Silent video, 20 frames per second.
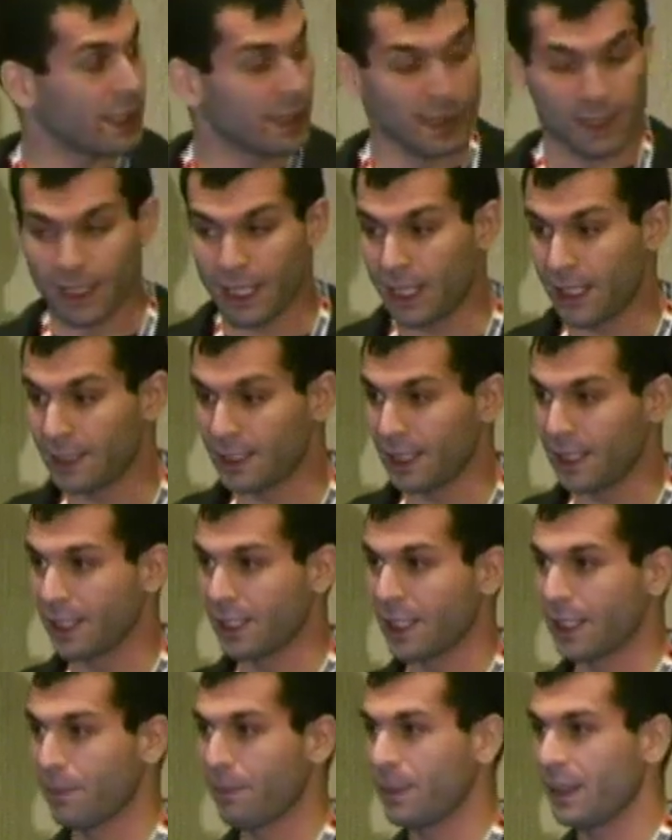that
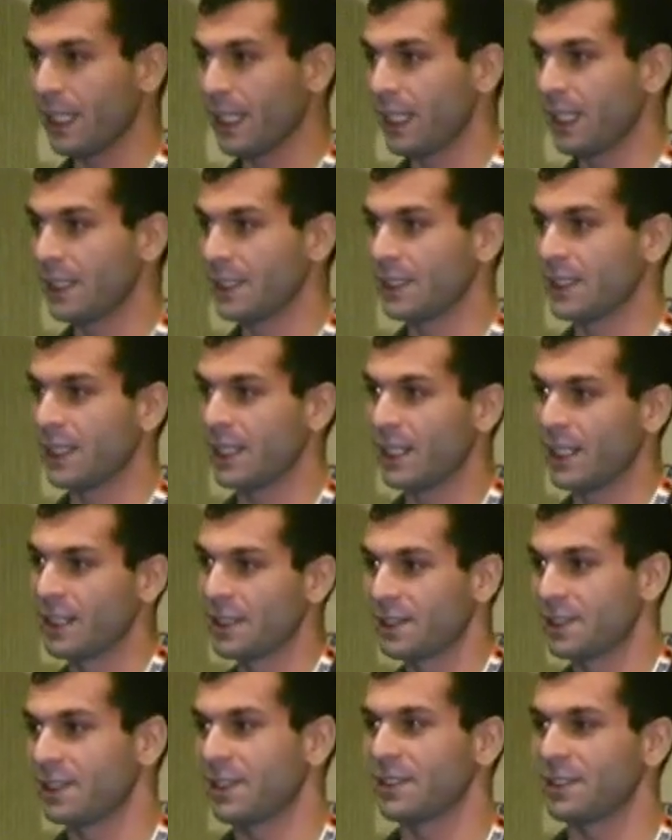it can place
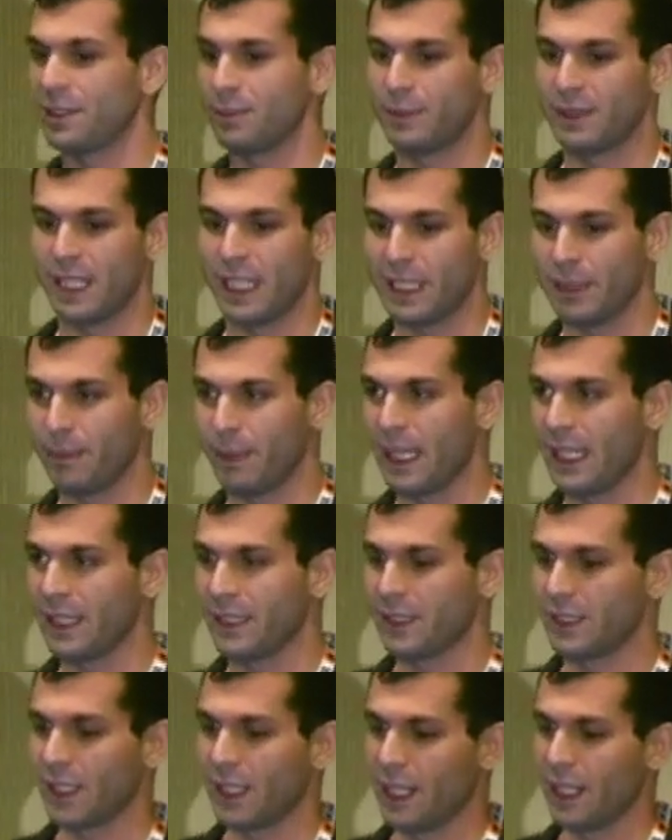its system
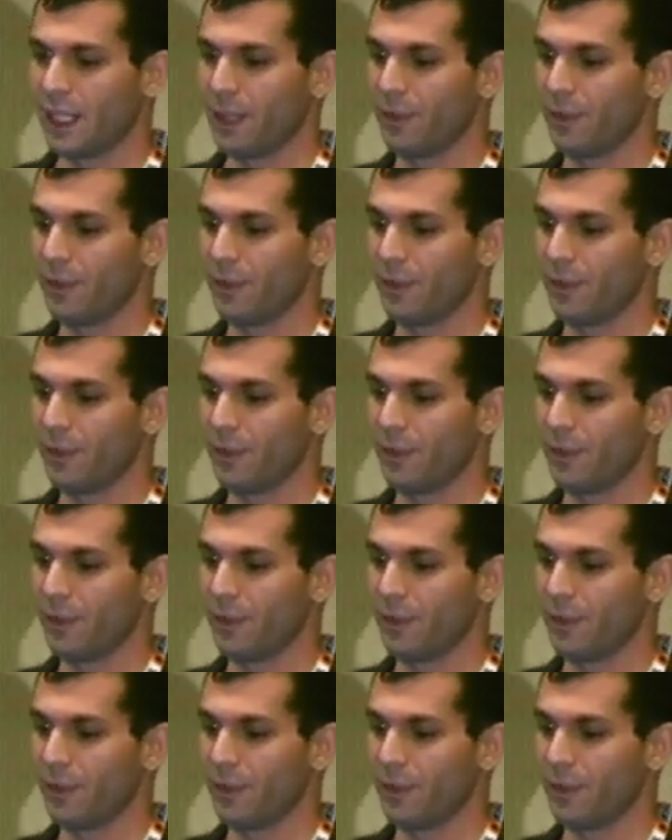database